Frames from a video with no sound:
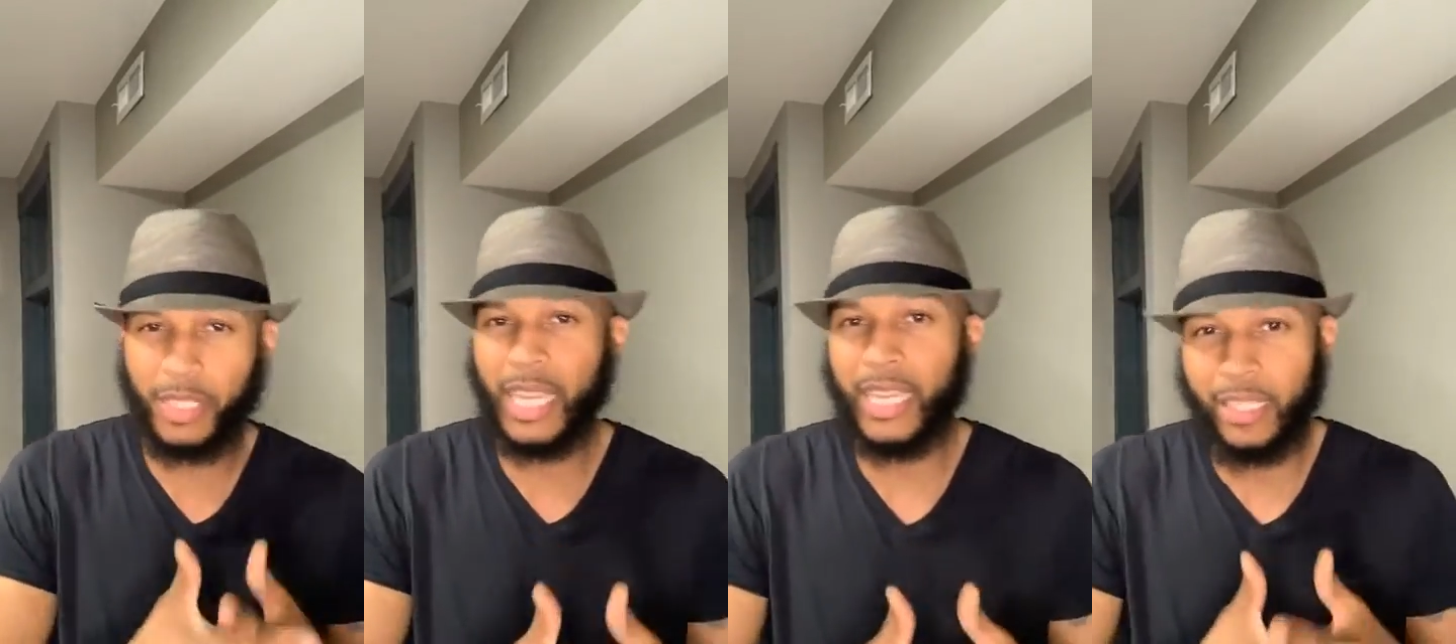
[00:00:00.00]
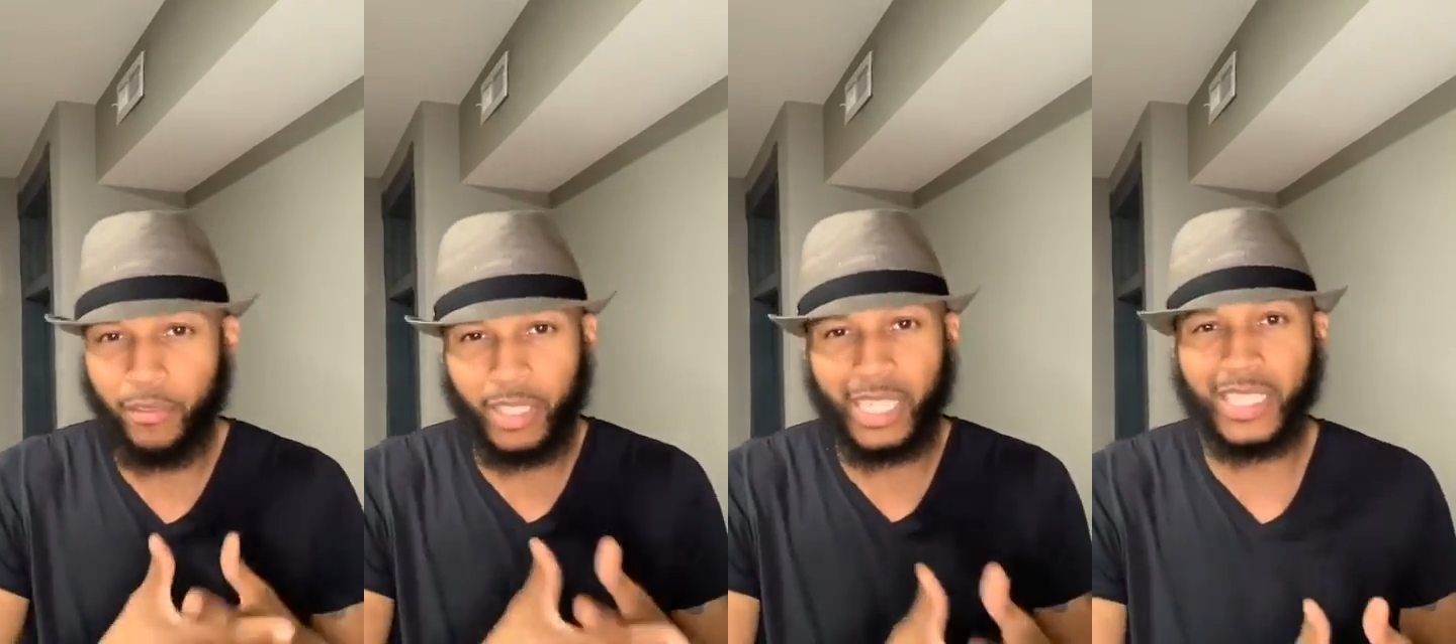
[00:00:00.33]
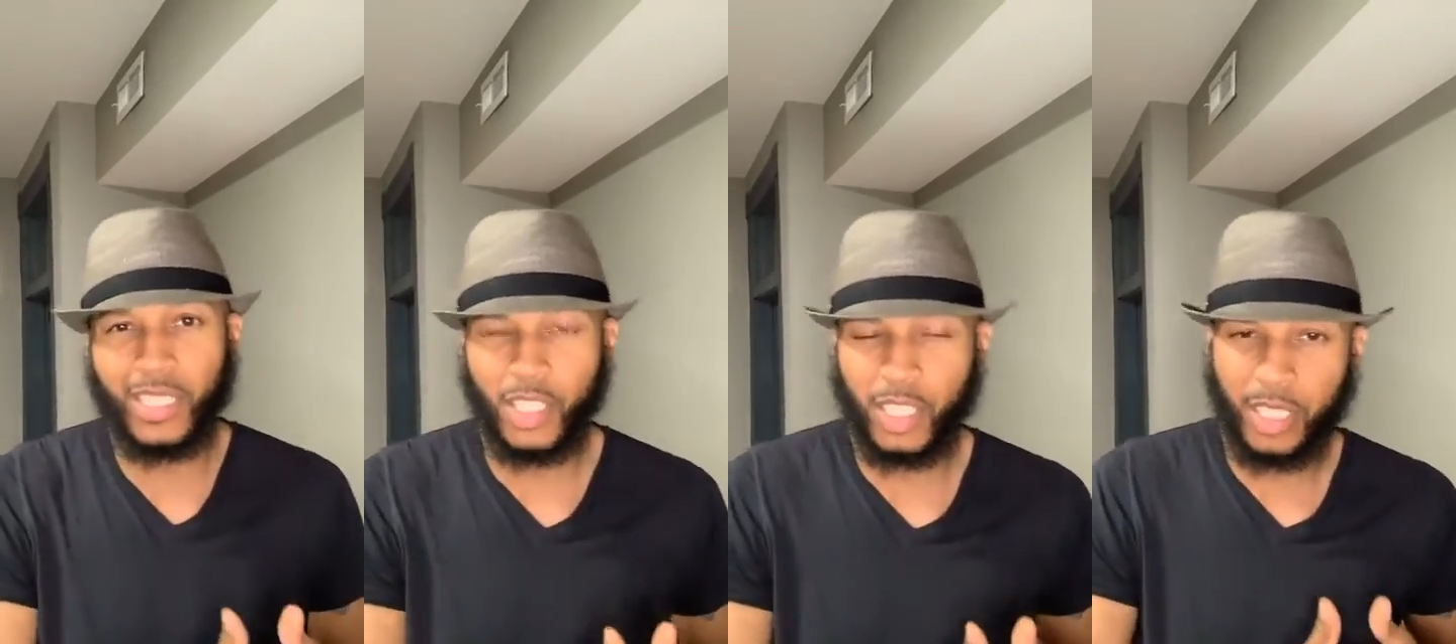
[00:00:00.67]
dating,
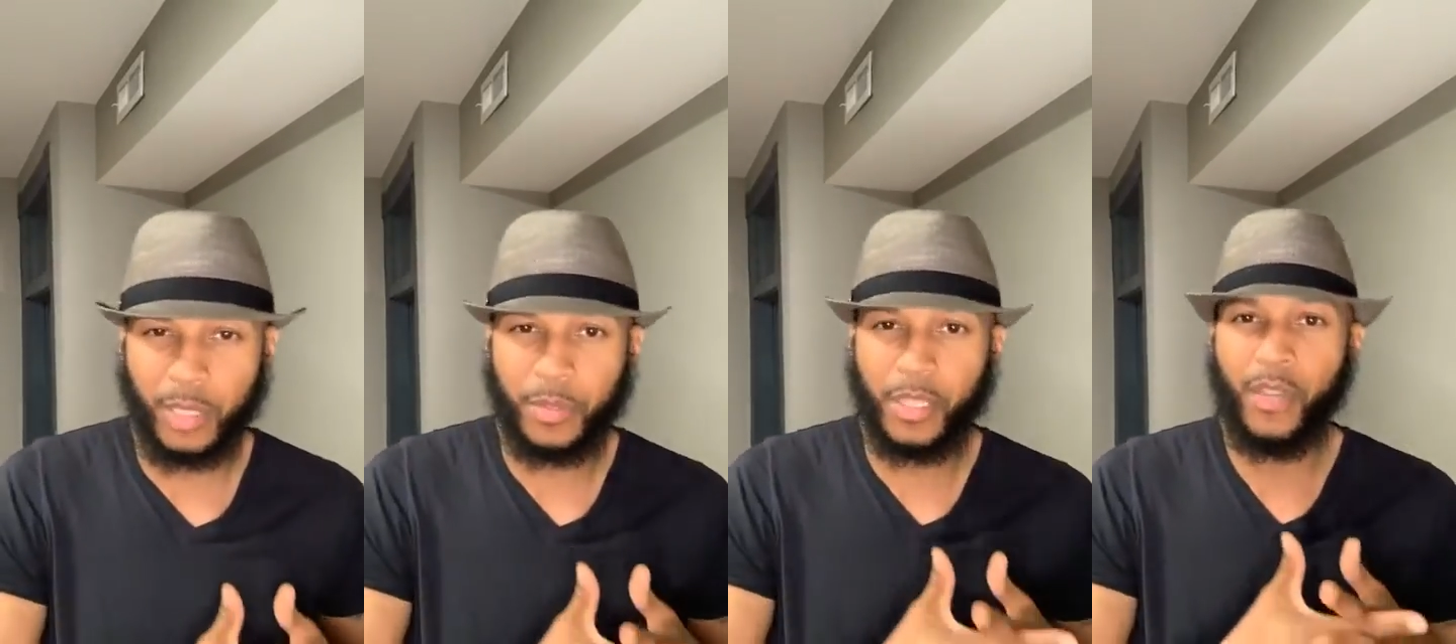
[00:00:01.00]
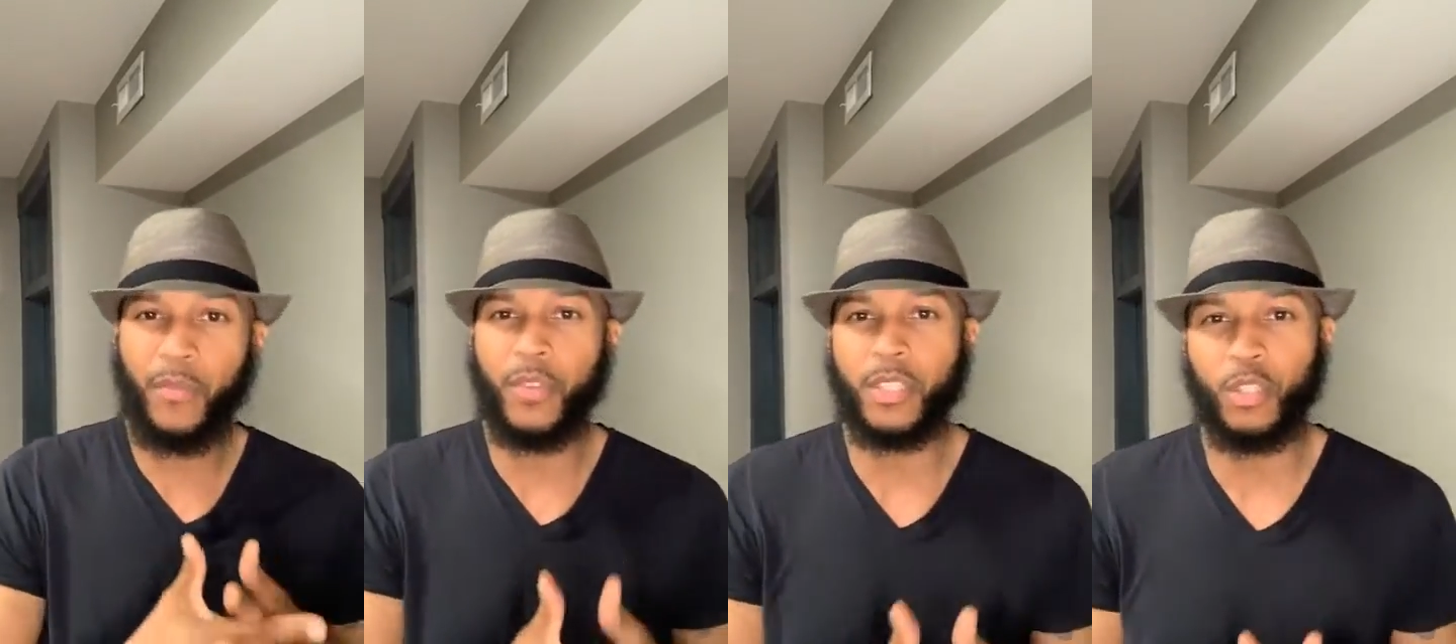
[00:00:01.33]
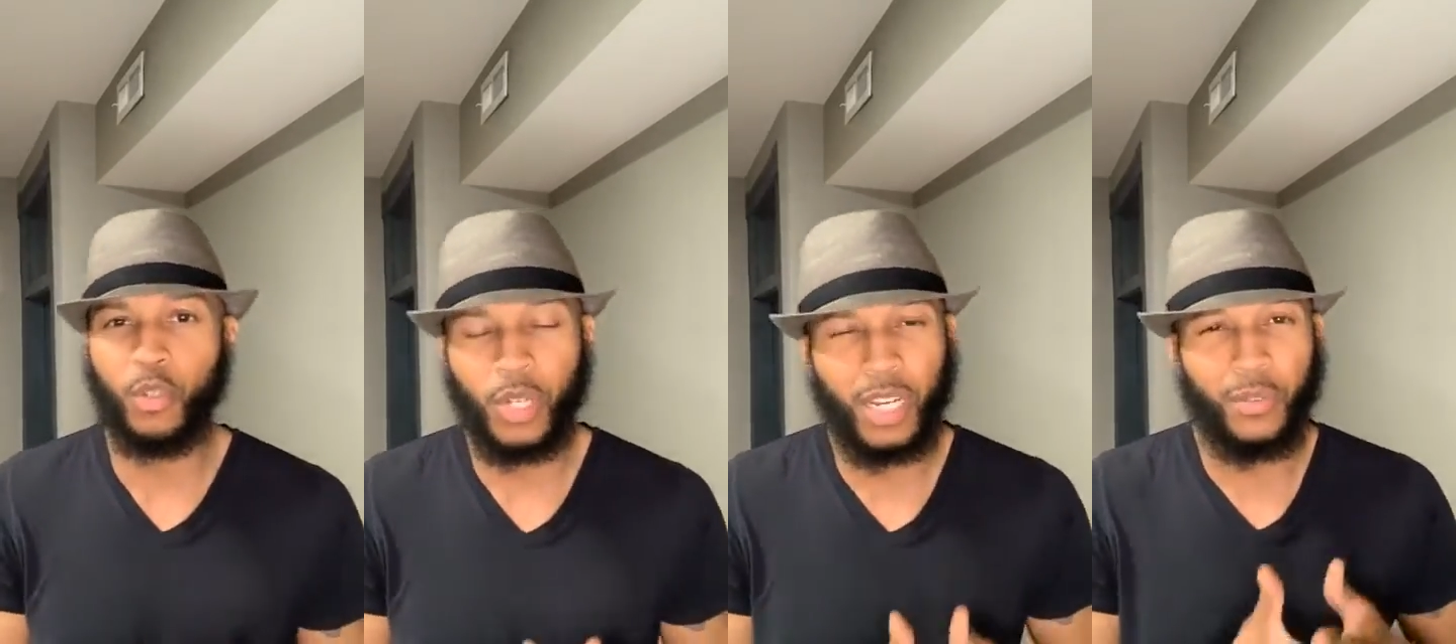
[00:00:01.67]
relationships,
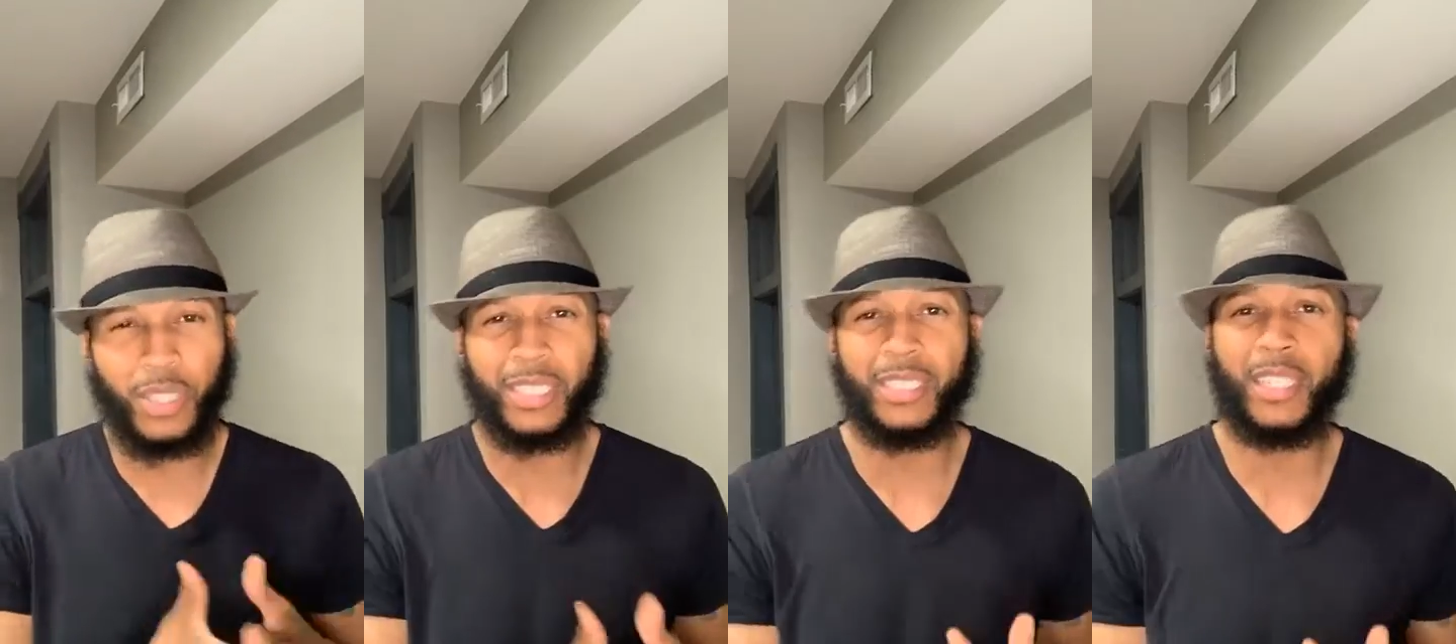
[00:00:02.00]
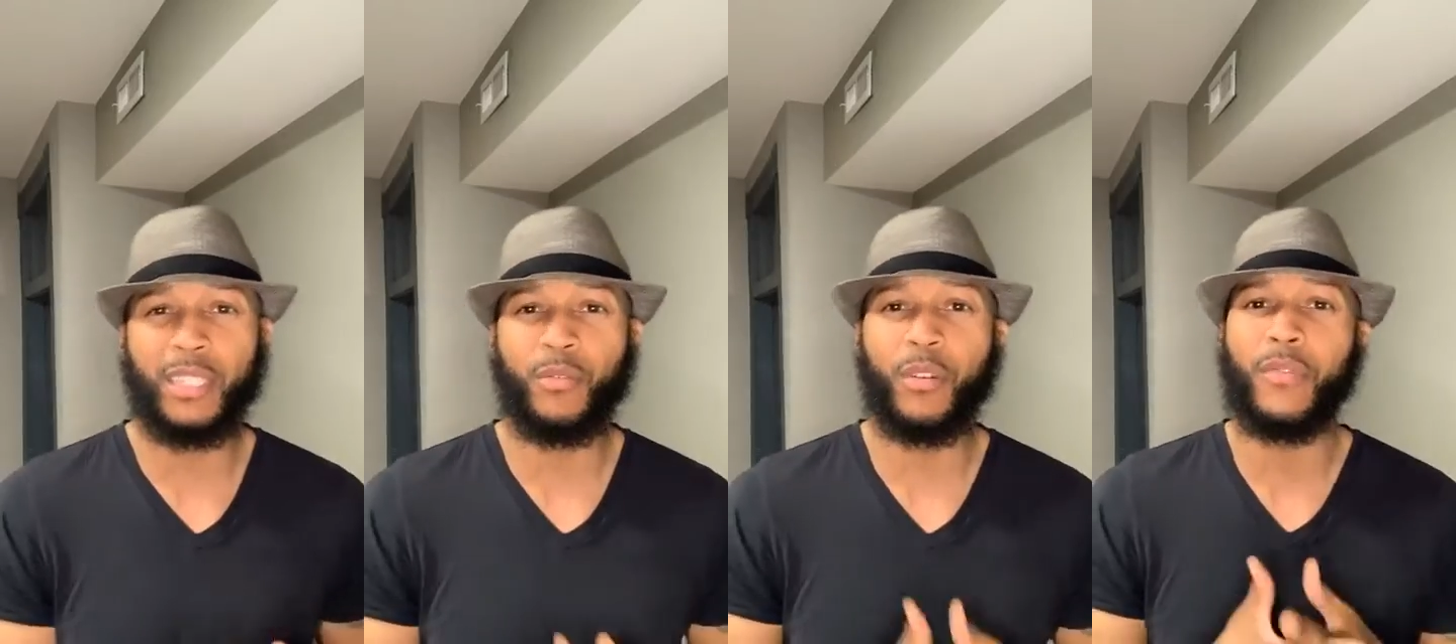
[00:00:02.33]
physical health, etc.